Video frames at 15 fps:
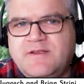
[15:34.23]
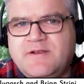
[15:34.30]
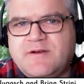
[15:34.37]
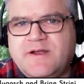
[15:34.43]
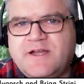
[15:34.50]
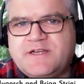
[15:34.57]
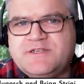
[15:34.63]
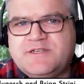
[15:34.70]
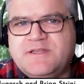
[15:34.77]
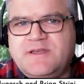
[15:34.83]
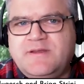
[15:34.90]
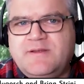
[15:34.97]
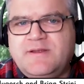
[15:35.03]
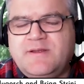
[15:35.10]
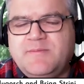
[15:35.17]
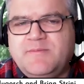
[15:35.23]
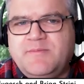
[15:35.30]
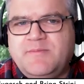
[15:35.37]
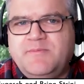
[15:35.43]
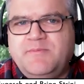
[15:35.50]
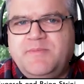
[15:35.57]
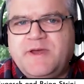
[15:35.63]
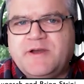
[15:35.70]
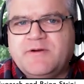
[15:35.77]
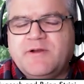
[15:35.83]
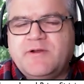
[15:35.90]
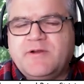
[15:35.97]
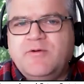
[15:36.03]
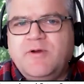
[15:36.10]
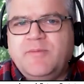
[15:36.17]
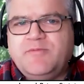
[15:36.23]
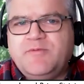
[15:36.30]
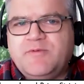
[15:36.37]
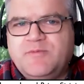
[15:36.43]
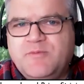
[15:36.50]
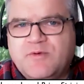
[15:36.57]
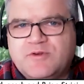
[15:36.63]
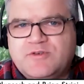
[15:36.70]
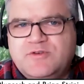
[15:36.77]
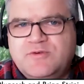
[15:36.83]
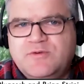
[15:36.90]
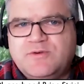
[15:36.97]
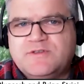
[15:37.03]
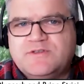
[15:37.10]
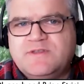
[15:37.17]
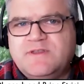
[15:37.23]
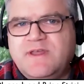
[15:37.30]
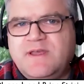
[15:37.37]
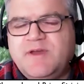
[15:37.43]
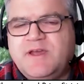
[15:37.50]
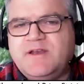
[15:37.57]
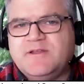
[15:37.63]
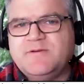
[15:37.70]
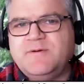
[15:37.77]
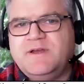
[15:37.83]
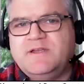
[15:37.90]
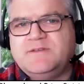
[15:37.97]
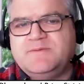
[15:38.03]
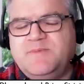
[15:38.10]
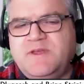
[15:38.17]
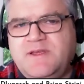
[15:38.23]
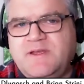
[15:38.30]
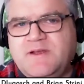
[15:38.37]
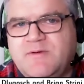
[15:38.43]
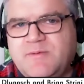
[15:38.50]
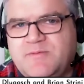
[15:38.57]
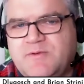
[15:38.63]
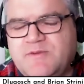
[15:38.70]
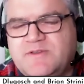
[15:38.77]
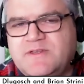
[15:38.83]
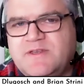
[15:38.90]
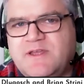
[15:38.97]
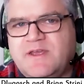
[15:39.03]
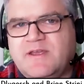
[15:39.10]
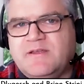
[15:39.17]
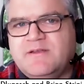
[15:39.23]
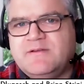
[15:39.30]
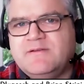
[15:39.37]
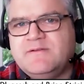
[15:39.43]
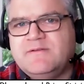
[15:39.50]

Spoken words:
you're actually better equipped with more tools than they might otherwise be equipped with today?